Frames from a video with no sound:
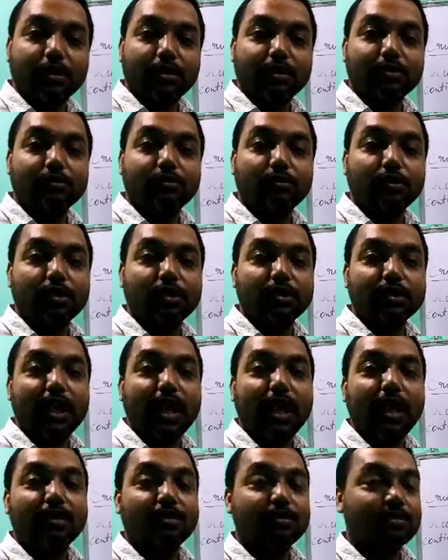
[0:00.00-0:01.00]
It is known as
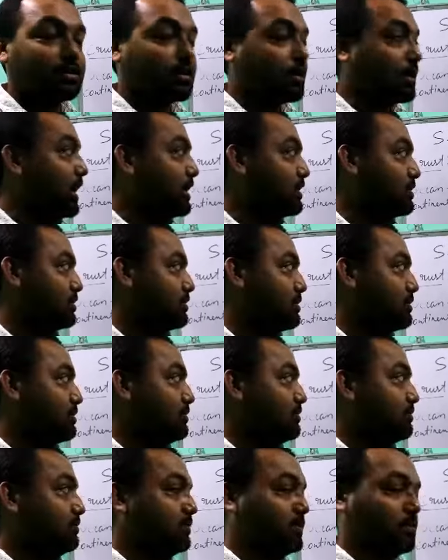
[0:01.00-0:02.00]
the art's crust.
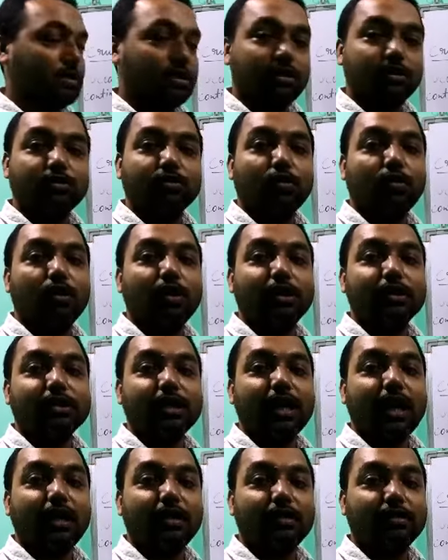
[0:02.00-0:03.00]
It is called
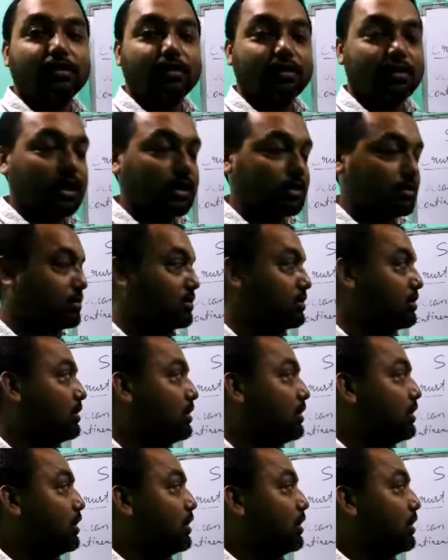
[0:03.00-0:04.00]
as art crust.
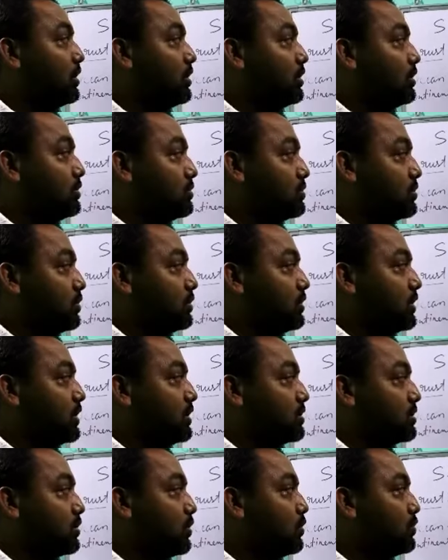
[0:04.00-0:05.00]
So
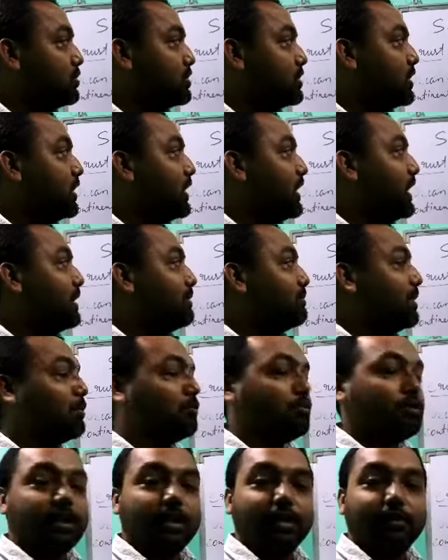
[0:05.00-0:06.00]
this ocean and
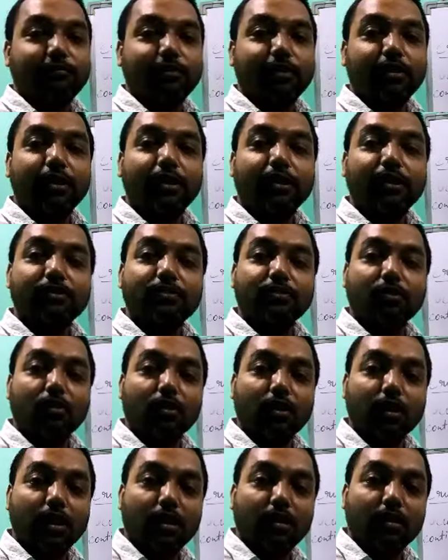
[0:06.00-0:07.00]
mountain, everything is
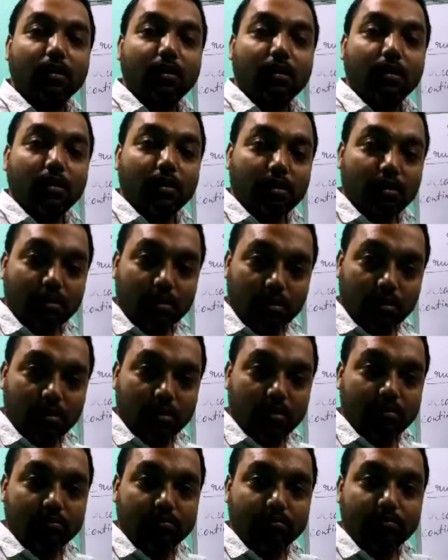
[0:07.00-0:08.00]
on
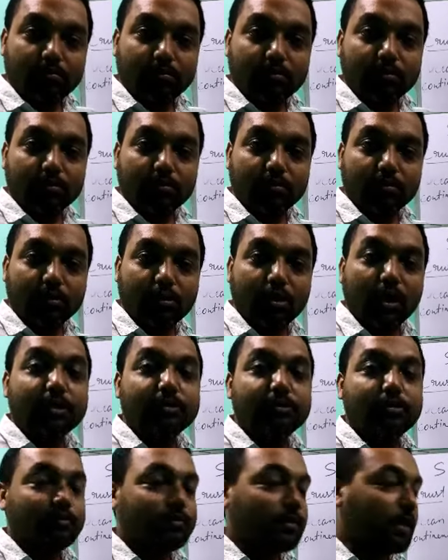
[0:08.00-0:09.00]
the
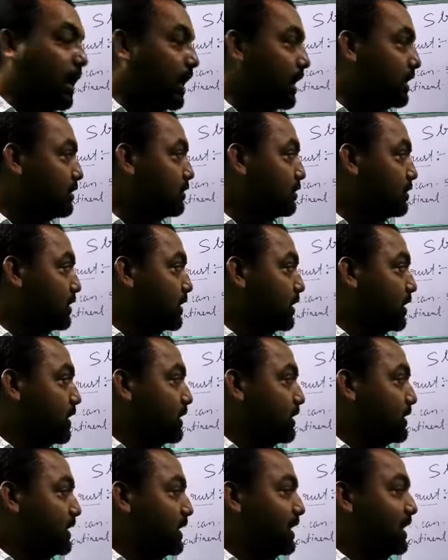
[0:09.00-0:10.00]
crust of the art only.
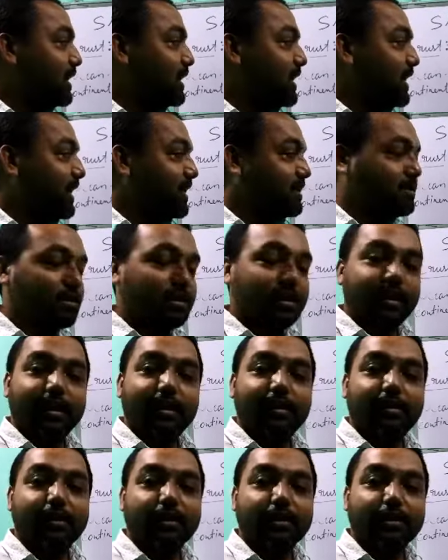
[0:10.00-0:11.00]
Then the next
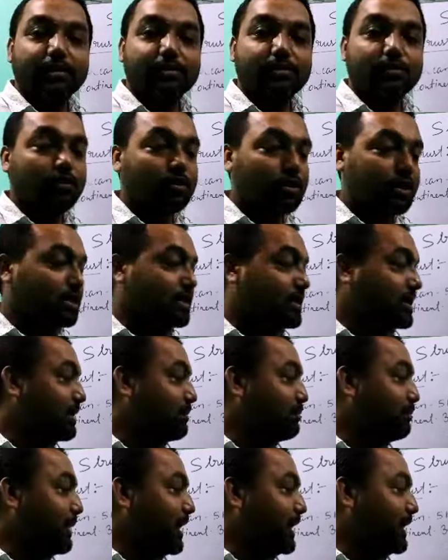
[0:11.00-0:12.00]
layer, that is known as
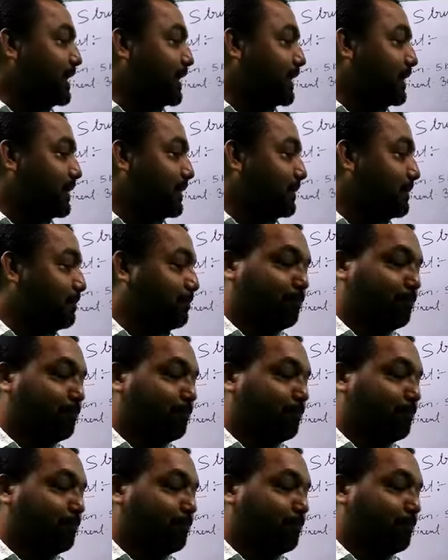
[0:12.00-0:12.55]
the mantle.